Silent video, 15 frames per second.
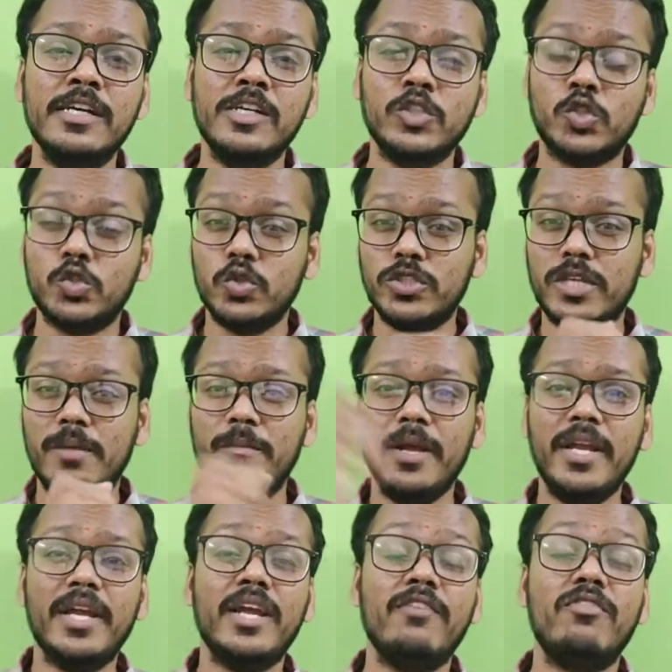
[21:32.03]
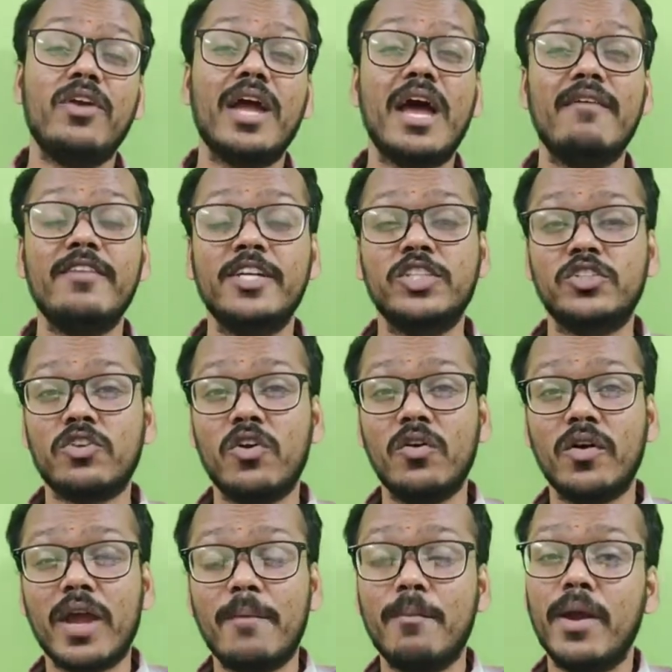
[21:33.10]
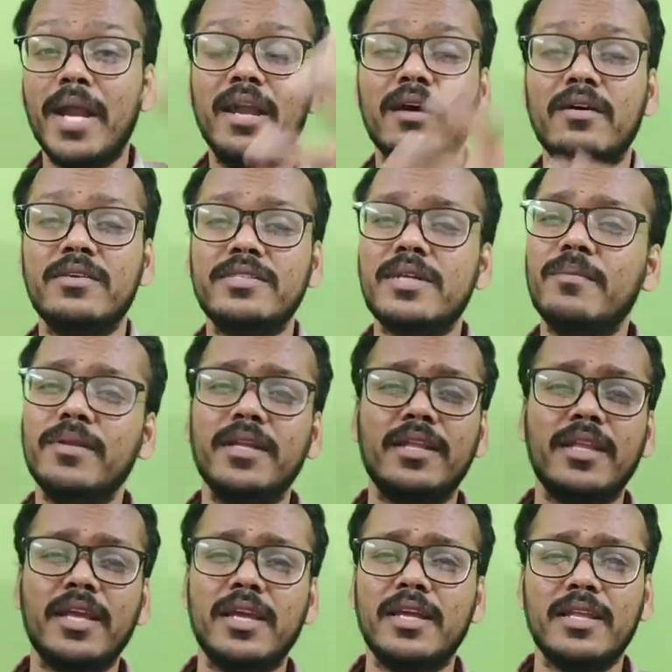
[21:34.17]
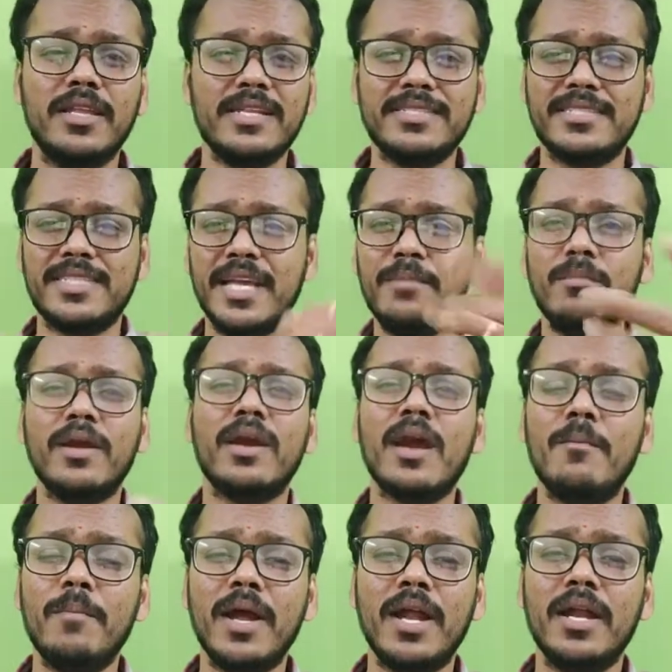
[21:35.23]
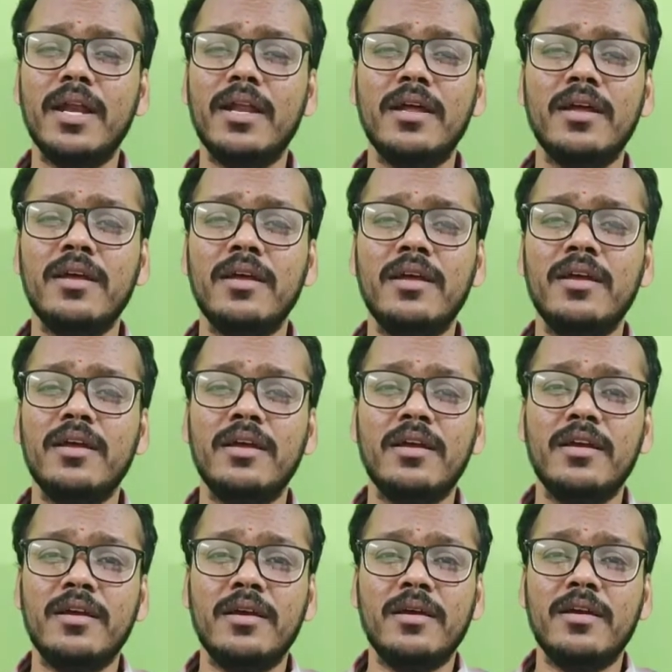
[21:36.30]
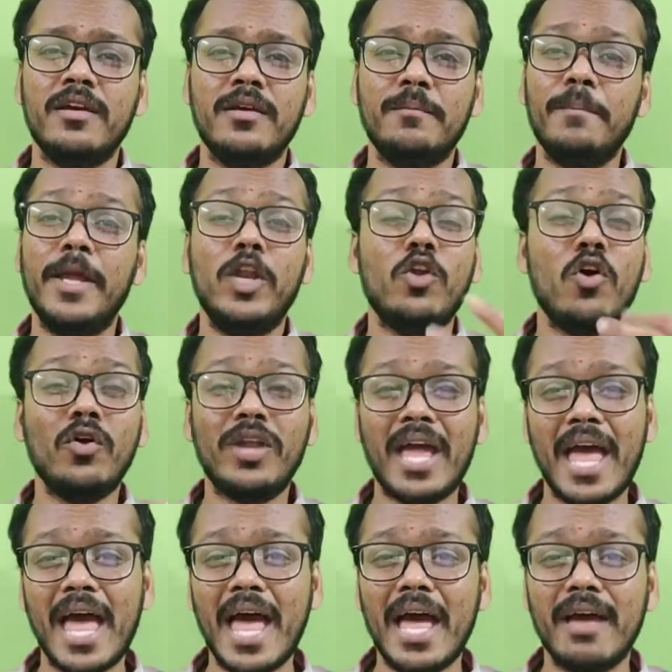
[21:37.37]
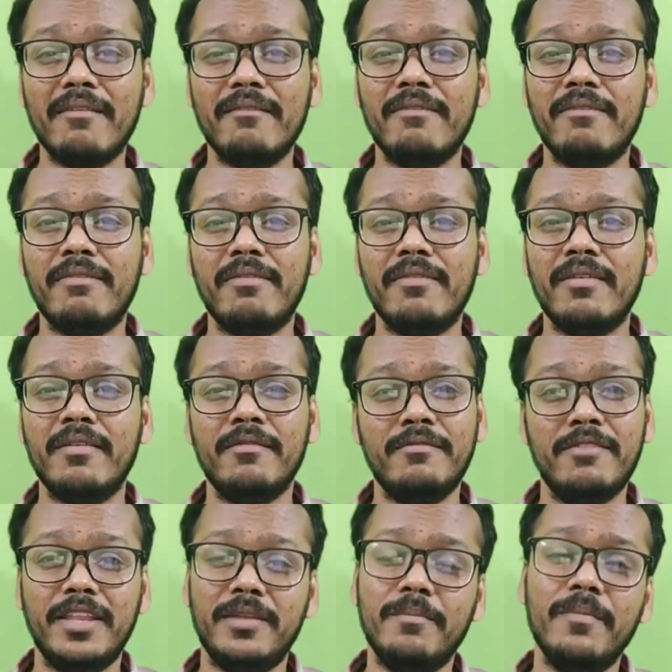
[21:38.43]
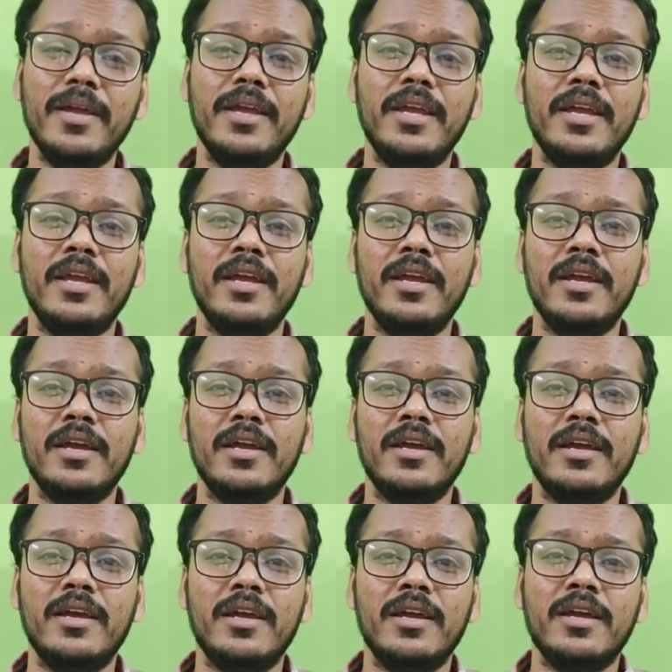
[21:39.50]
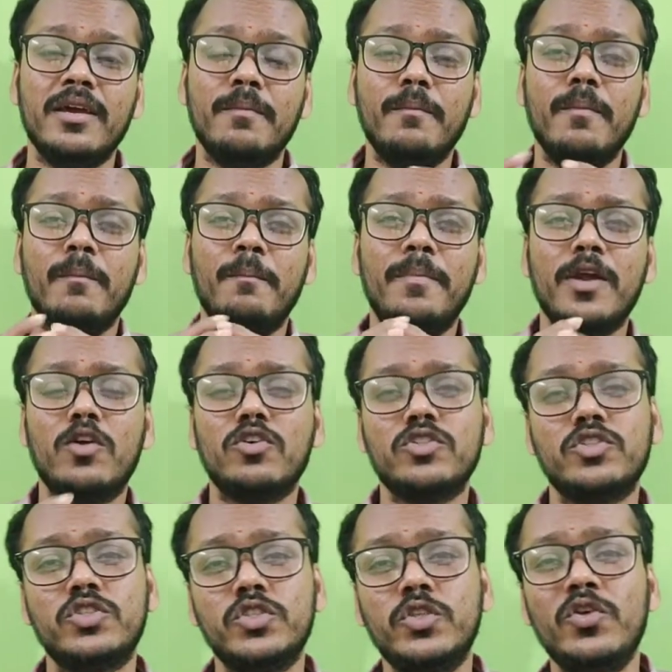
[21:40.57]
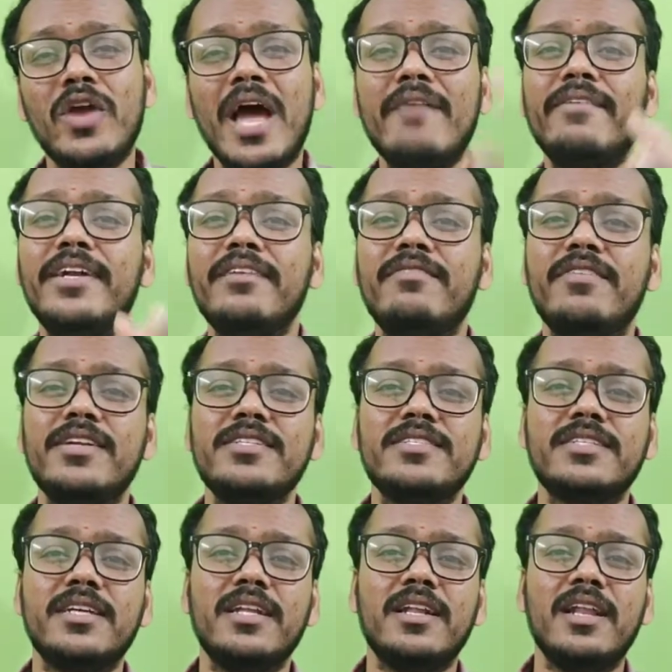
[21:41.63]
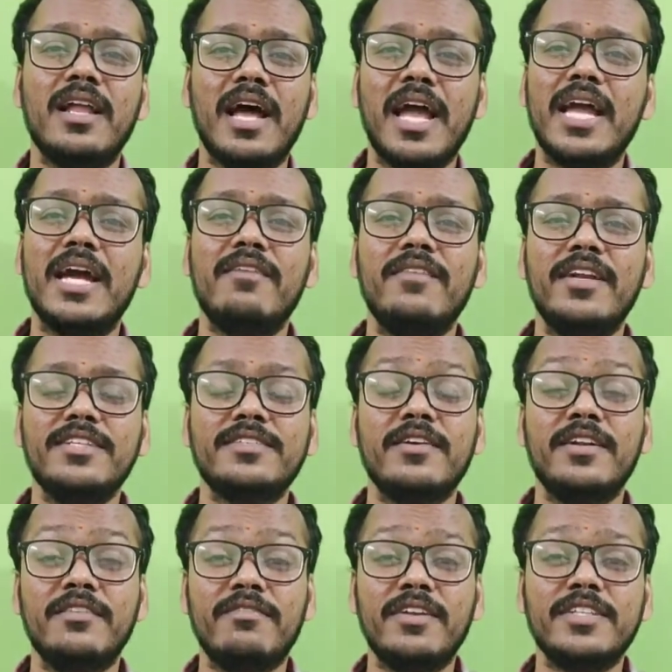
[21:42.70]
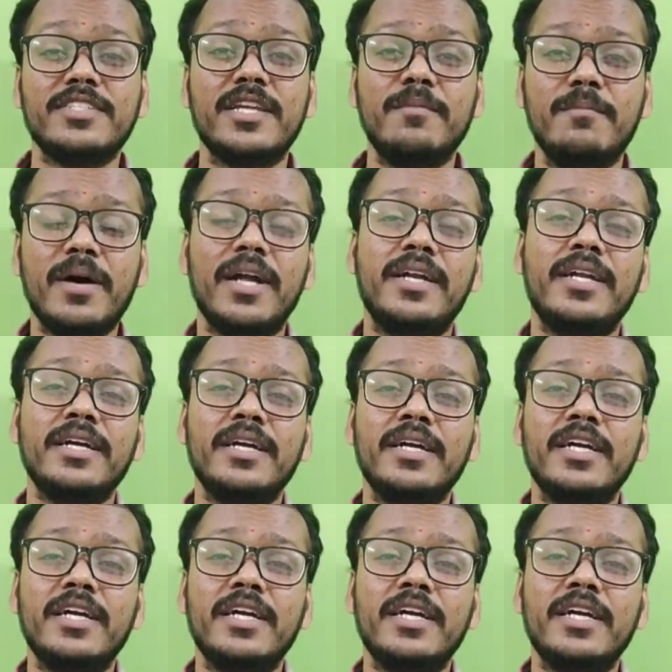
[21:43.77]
social media, if you have a strong command on some other thing, the same command may not have with me, because you have a different skill, I have a different skill, but